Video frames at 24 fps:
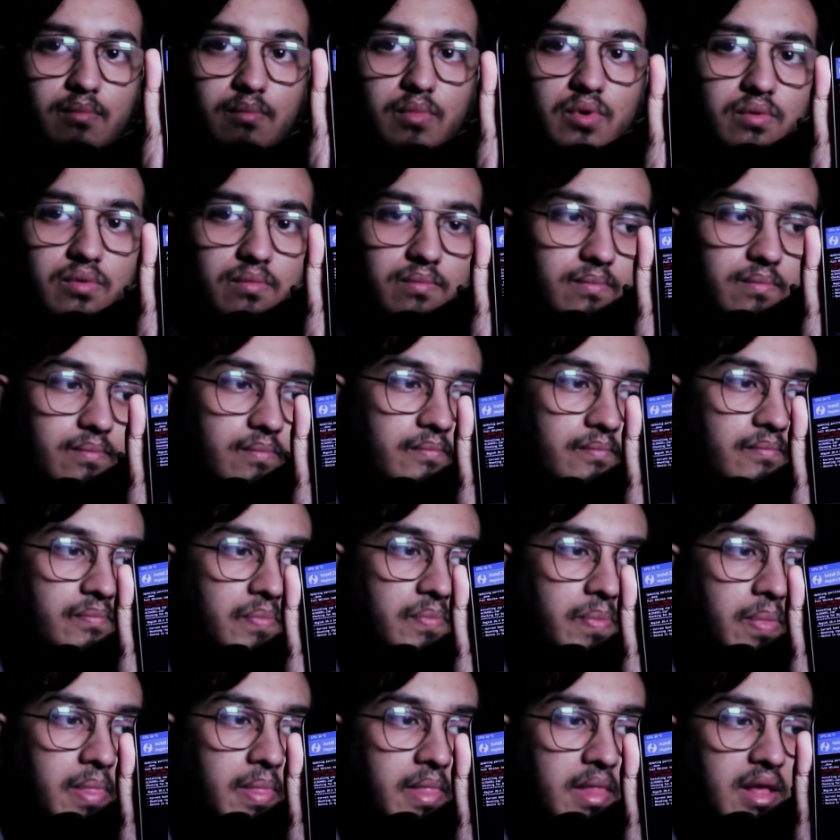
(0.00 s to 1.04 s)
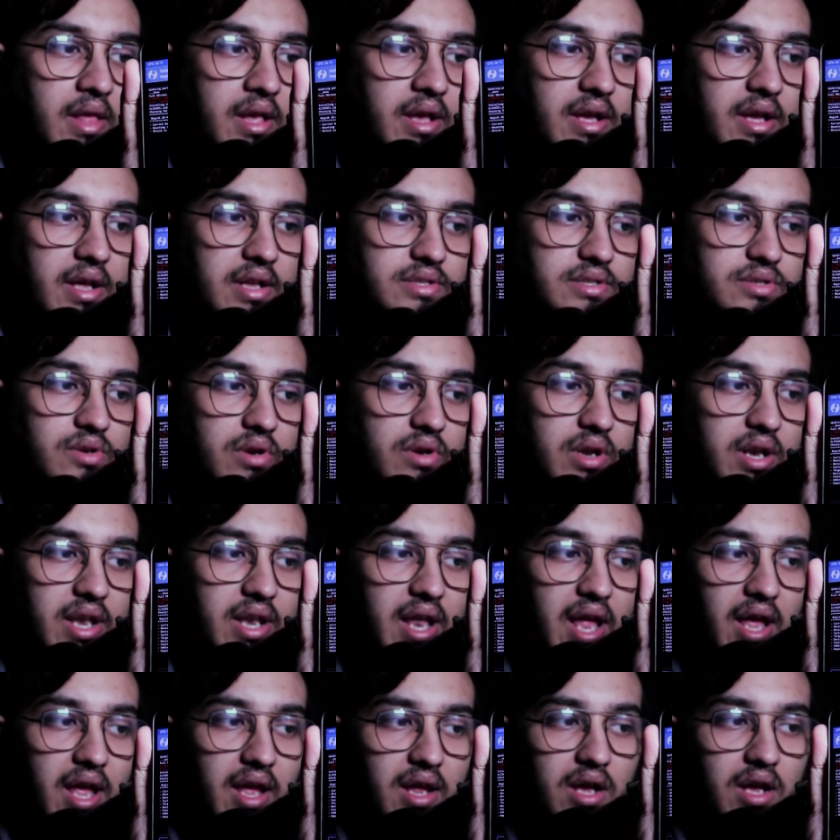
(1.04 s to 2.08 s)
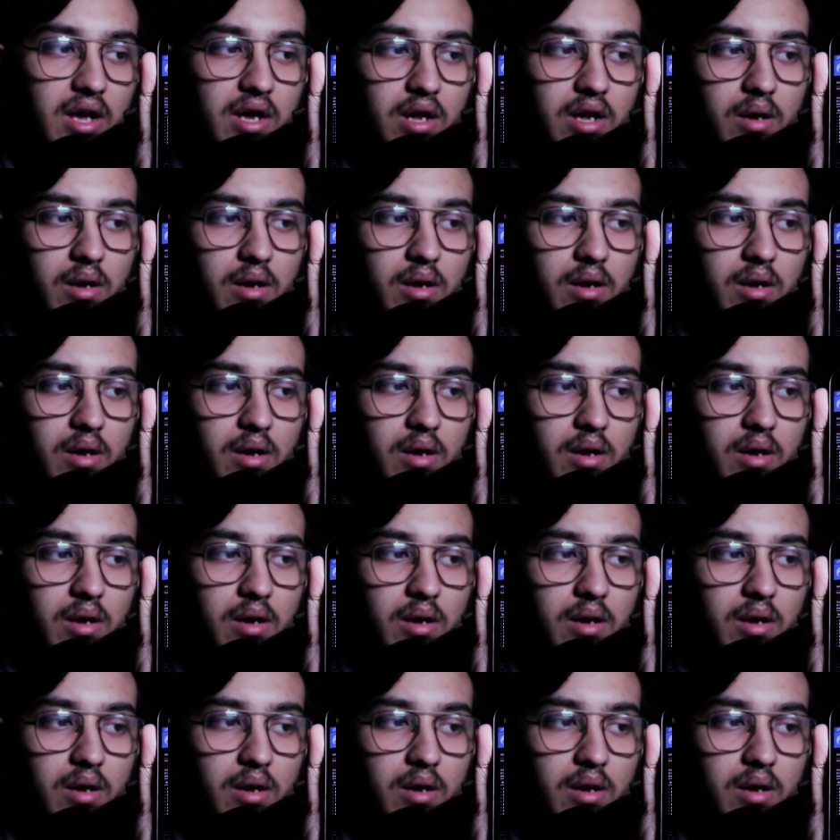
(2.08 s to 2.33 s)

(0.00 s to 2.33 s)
Boom. It's gonna take a